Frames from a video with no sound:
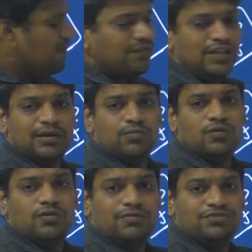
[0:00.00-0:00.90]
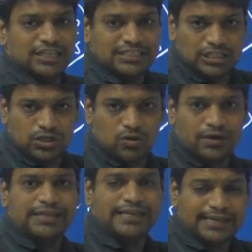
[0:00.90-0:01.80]
of the amount of change in
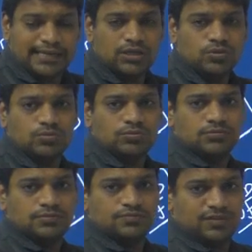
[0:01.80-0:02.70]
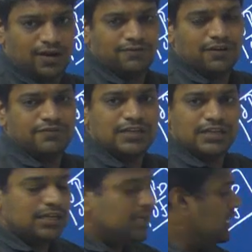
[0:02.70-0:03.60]
load in area 2, half of the